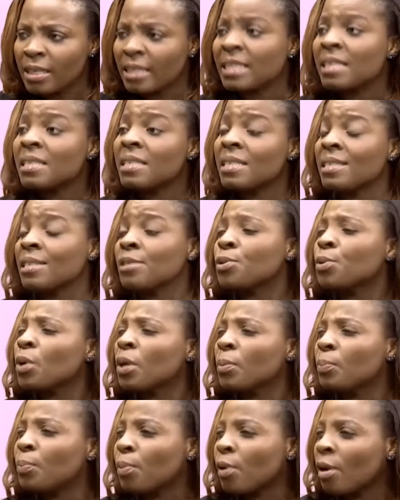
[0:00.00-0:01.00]
citizens who
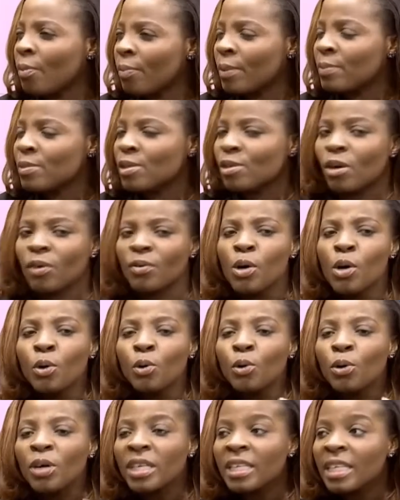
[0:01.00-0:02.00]
can problem solve,
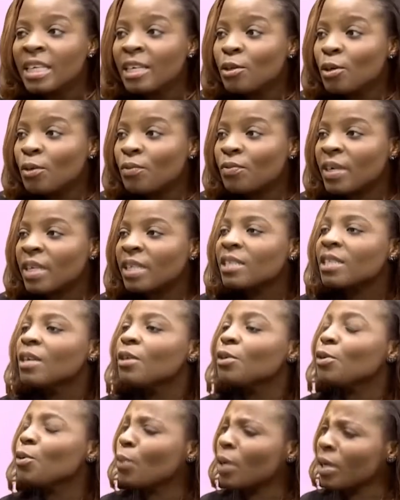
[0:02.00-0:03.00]
who can innovate,
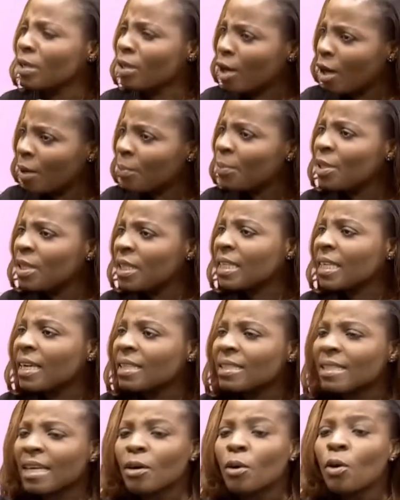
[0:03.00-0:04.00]
who can
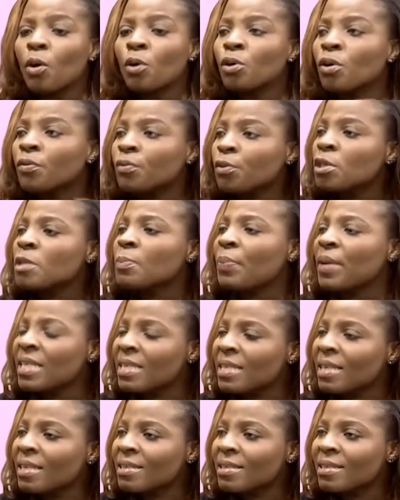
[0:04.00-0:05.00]
communicate. It's like all of those
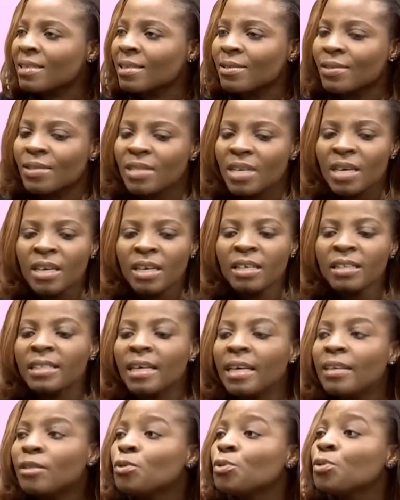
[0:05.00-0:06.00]
basic skills,
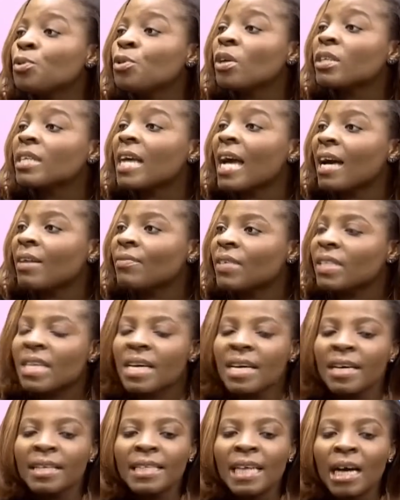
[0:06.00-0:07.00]
they do not have it.
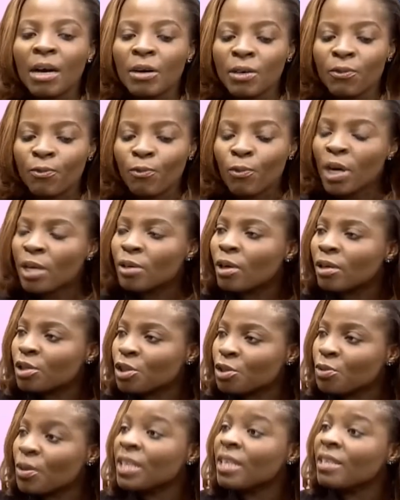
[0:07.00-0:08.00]
Now, if we're not
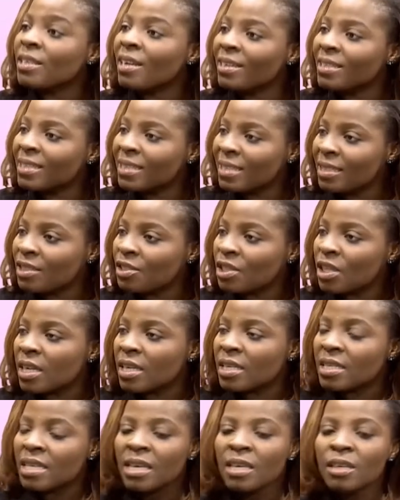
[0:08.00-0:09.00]
training our
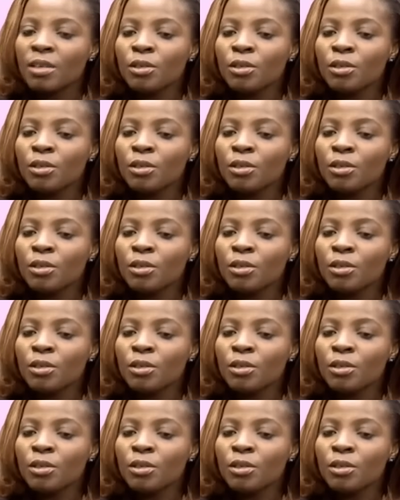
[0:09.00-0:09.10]
teachers